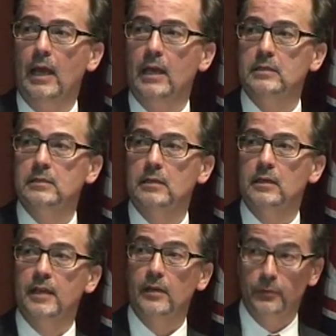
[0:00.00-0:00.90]
And
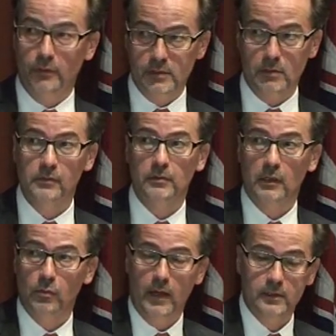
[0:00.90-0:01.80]
therefore, there is also
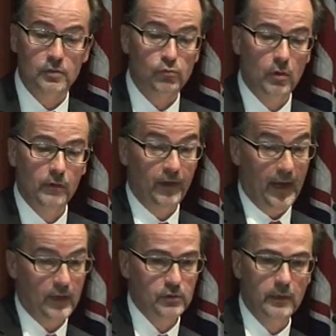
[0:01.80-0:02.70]
a quite a strong
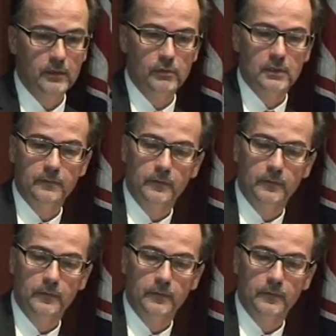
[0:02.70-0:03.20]
financial interest